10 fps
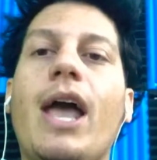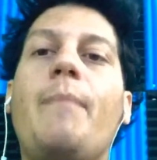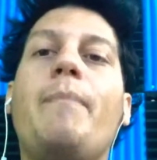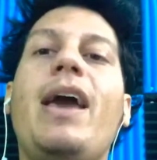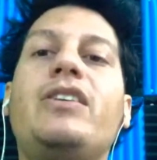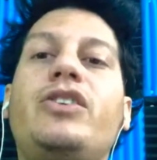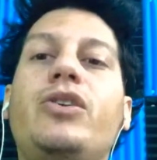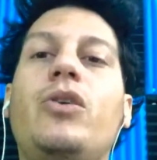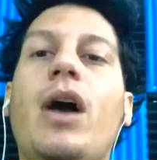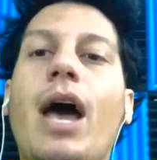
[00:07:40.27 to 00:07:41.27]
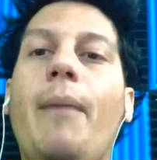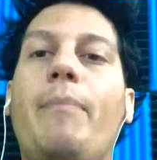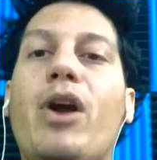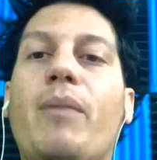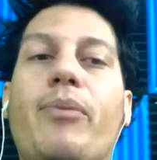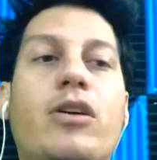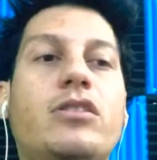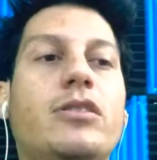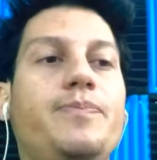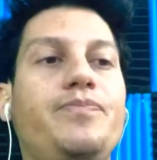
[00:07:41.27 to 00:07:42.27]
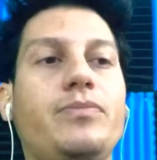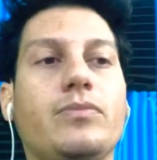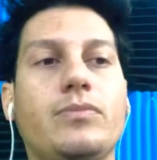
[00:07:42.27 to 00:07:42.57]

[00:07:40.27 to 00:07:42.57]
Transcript: It makes you a better person.